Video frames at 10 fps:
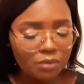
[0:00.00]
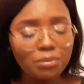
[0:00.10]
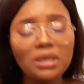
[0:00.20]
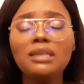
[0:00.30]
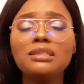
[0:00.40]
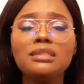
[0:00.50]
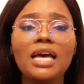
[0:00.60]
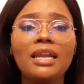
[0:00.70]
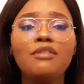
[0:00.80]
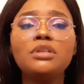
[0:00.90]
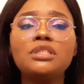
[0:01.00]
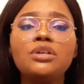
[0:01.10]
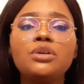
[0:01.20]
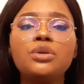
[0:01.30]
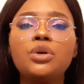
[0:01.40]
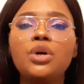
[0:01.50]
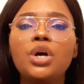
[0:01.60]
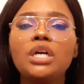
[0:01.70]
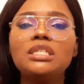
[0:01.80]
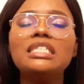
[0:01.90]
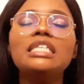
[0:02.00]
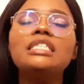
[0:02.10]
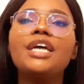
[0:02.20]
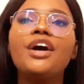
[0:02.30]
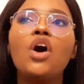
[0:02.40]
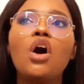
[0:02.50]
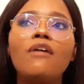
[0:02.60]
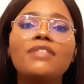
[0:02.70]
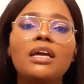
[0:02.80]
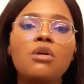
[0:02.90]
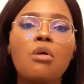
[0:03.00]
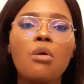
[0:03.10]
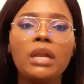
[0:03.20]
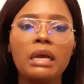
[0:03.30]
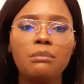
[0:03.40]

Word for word: piece and every single detail of that calling.